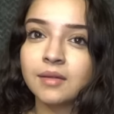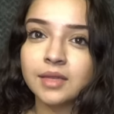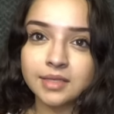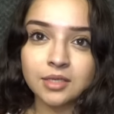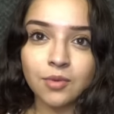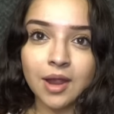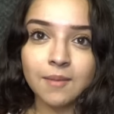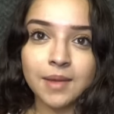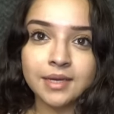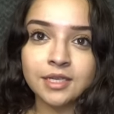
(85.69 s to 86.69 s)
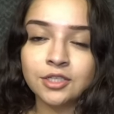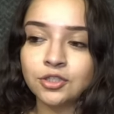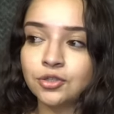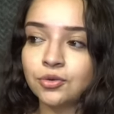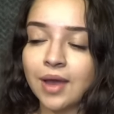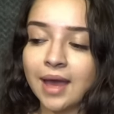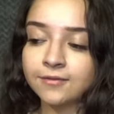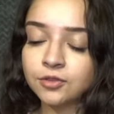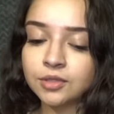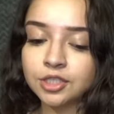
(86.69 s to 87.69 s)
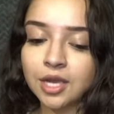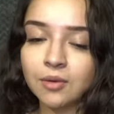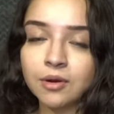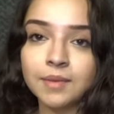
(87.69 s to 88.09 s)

this is recommended to do after a shower